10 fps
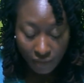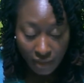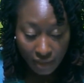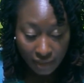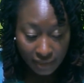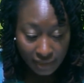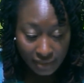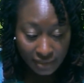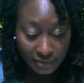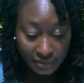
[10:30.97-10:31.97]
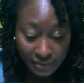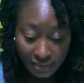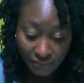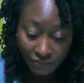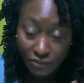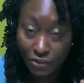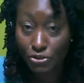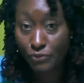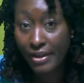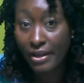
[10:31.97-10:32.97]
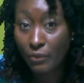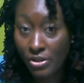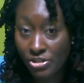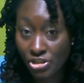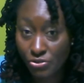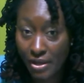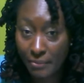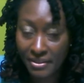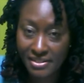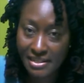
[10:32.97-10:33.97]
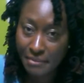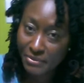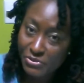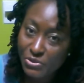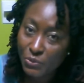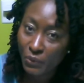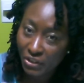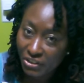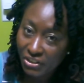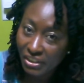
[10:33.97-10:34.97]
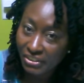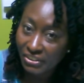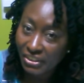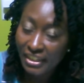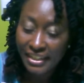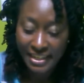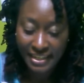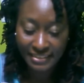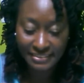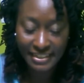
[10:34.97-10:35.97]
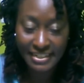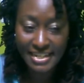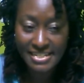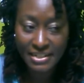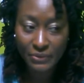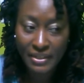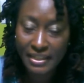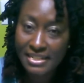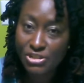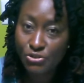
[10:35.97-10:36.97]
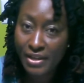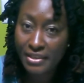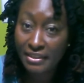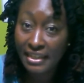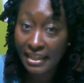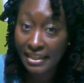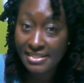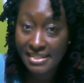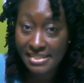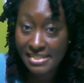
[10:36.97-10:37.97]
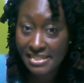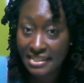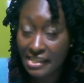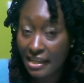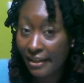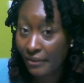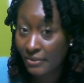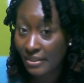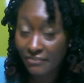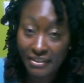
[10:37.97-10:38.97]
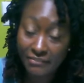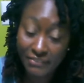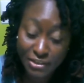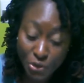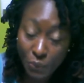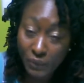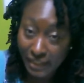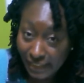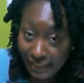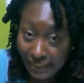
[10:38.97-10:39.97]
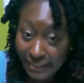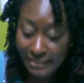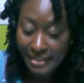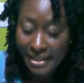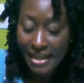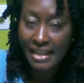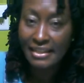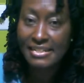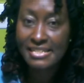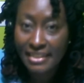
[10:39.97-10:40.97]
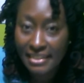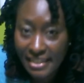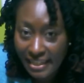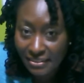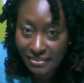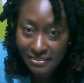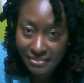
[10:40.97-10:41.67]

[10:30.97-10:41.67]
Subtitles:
I give the dry gouache a try because I'm used to watercolor. And I said, okay, let's try the cakes and see how, if I don't like it, at least I can